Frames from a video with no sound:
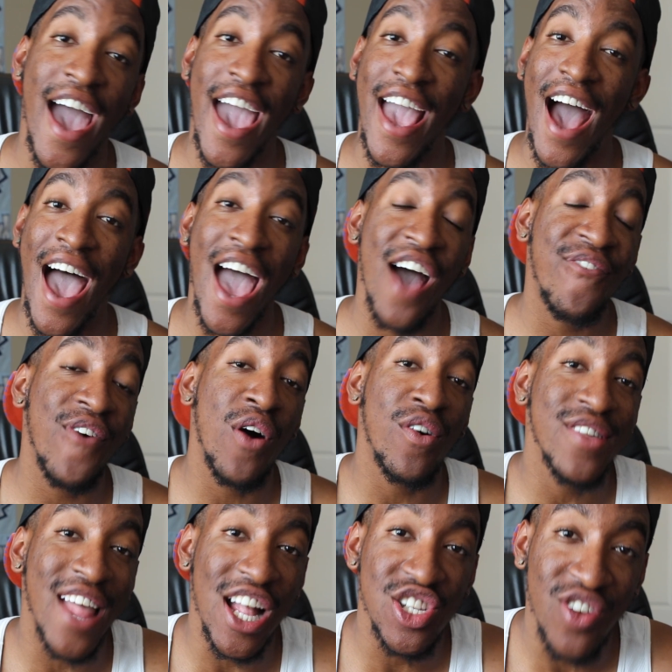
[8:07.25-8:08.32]
Hey, I had
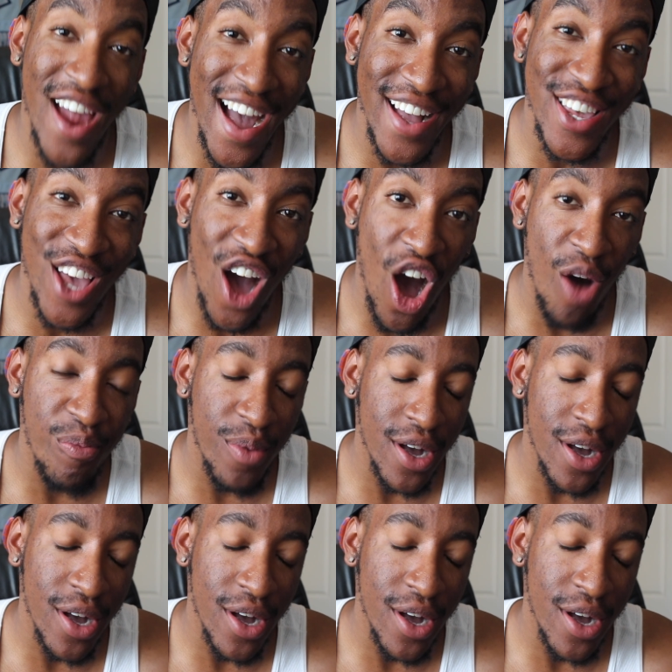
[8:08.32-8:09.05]
fun with that track, y'all.